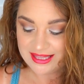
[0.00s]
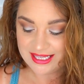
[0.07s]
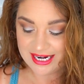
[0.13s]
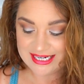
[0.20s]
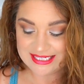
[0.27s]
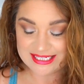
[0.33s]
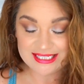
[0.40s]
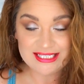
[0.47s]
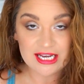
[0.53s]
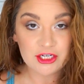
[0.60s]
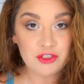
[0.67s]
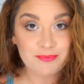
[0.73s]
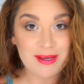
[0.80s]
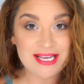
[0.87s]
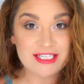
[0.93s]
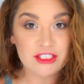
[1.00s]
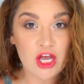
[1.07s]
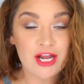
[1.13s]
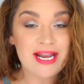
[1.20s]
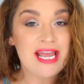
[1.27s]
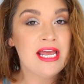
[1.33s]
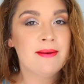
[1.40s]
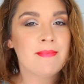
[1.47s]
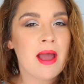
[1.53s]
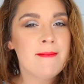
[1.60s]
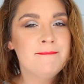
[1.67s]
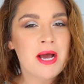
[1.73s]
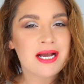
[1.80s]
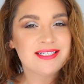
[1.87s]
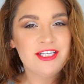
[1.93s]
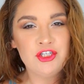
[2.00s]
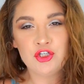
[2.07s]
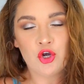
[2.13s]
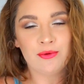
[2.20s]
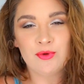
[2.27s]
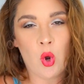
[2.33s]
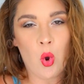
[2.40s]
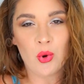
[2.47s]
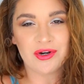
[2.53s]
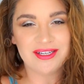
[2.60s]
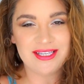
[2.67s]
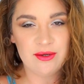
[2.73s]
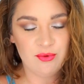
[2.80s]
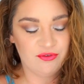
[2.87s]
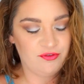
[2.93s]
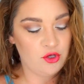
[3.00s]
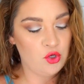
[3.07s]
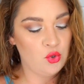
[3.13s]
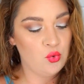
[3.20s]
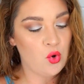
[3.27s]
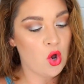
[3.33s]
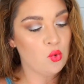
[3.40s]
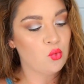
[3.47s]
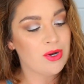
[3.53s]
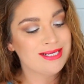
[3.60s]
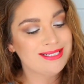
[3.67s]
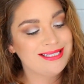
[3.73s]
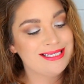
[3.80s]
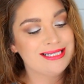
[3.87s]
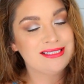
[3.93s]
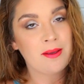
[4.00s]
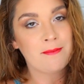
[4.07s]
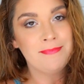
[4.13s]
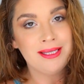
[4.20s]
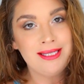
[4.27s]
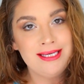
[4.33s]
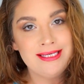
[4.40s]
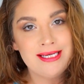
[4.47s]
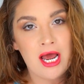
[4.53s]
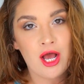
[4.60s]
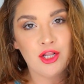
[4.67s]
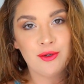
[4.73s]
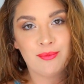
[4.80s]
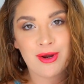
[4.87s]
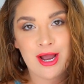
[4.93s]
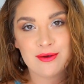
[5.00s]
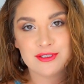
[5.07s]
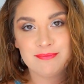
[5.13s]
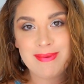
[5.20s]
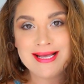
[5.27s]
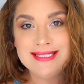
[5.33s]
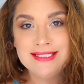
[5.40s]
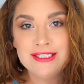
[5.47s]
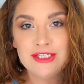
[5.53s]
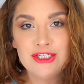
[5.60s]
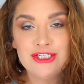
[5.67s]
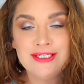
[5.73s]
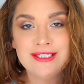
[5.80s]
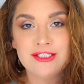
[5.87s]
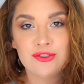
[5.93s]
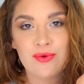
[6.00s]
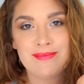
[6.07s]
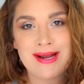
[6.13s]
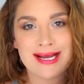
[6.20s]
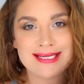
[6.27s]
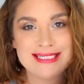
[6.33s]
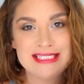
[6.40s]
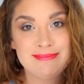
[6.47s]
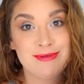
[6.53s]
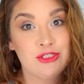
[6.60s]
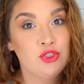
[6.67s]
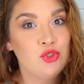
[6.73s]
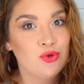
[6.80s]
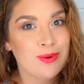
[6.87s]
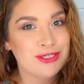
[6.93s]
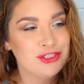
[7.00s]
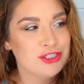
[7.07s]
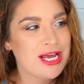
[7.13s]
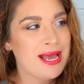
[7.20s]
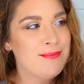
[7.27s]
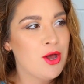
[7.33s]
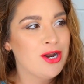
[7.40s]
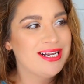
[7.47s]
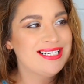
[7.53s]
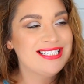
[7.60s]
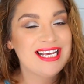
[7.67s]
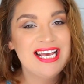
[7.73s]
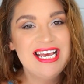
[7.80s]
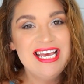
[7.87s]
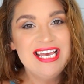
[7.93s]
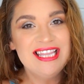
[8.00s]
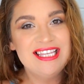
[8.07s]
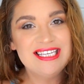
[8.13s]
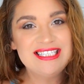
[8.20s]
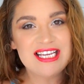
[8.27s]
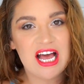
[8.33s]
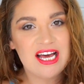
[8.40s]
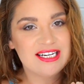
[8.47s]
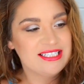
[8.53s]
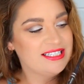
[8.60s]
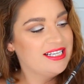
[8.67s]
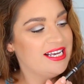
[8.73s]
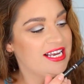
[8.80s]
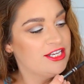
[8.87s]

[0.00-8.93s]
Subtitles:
that I did touch base on in my Boxycharm quarterly review was this $1 Billion Brows pencil, so I'm not going to spend too much time on it. This honestly